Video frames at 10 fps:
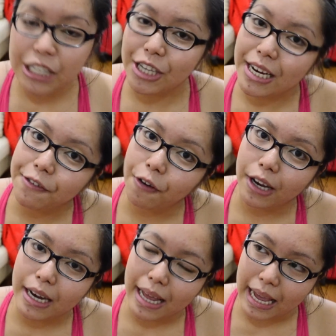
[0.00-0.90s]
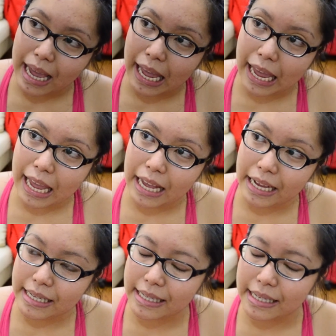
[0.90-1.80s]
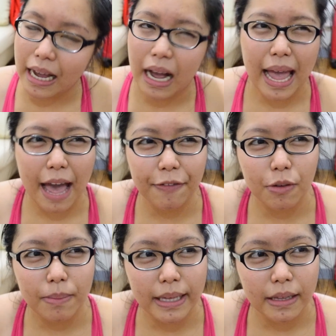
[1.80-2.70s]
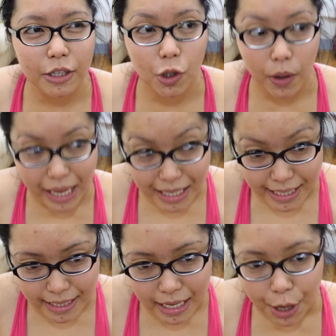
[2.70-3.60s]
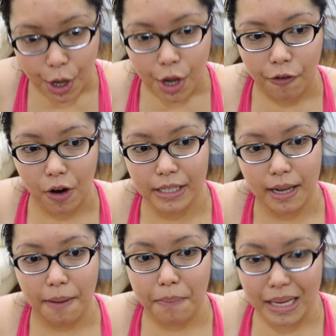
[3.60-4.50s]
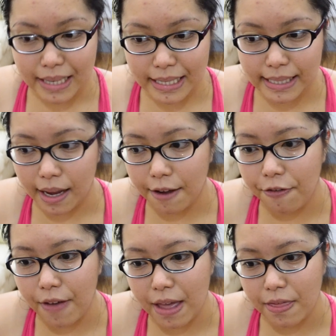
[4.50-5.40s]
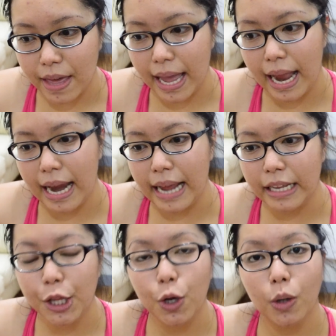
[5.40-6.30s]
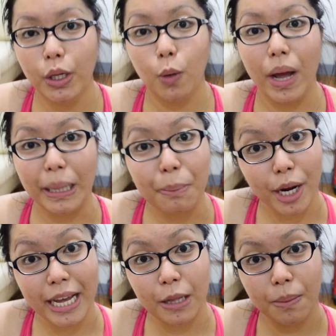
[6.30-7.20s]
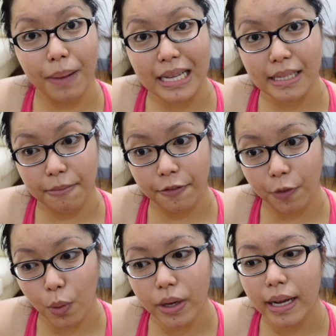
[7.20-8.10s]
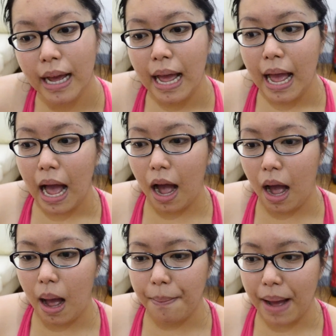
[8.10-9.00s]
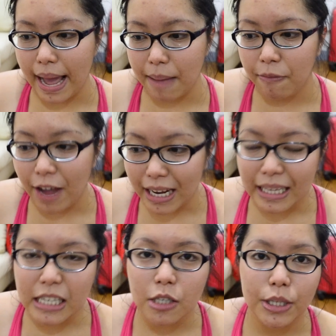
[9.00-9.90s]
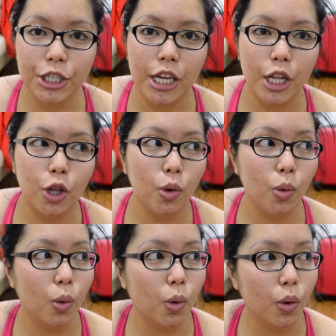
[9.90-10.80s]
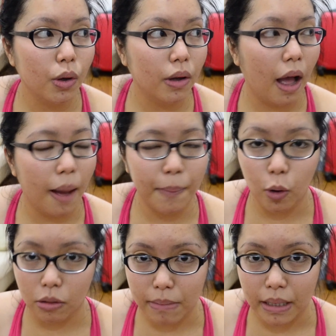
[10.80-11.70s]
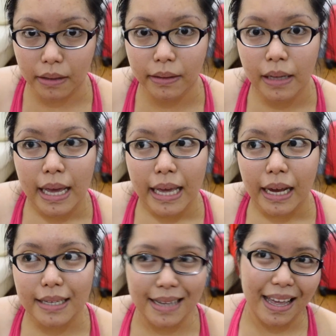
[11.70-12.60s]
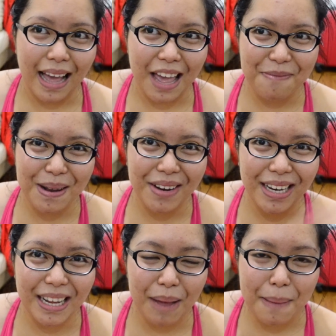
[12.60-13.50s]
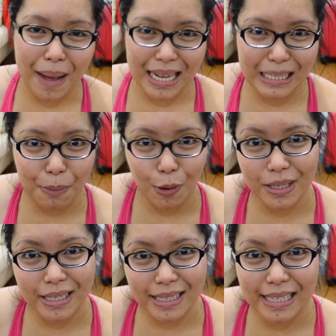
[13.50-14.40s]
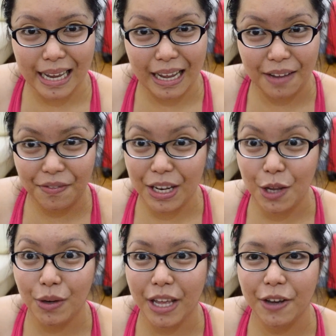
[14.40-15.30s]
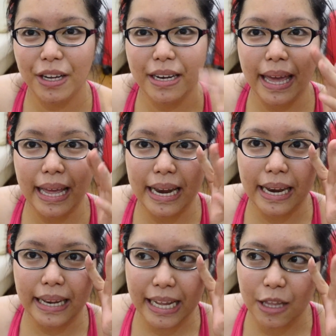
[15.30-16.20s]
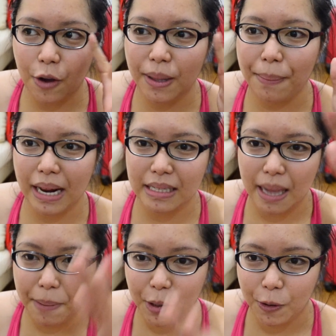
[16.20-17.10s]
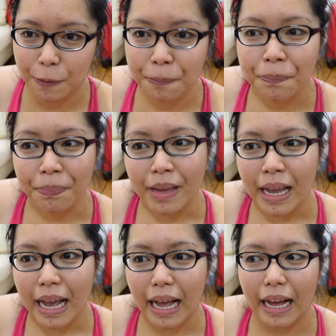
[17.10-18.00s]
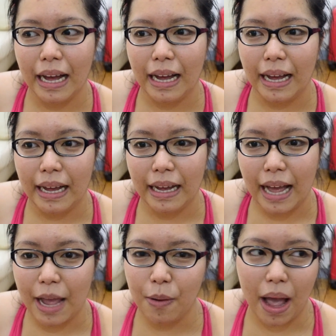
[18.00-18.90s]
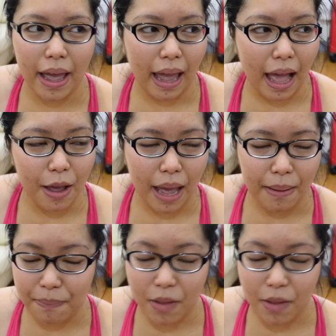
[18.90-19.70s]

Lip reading: agenda for today is I have to meet Joyce for some business stuff, and then I need to go to the wet market to buy some food. I'm finally switching to oatmeal kasi I've been reading my past posts sa video na yon, and nakita ko na parang sabi ko I'm